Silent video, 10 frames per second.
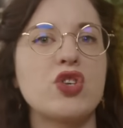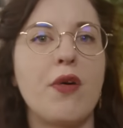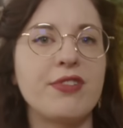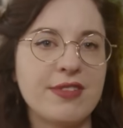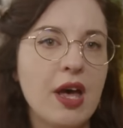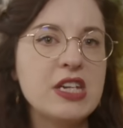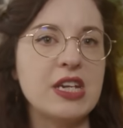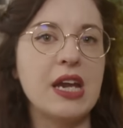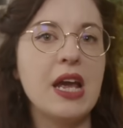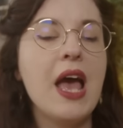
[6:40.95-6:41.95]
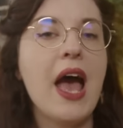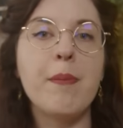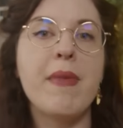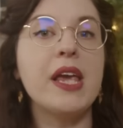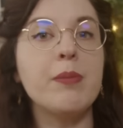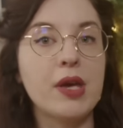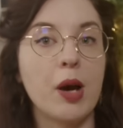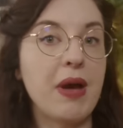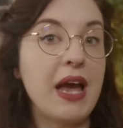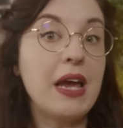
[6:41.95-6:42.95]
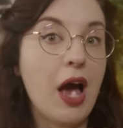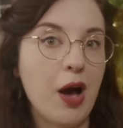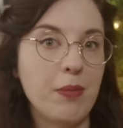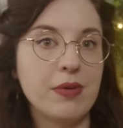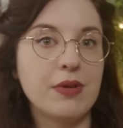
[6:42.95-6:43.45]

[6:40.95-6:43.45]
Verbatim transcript: of society and make it become a uh,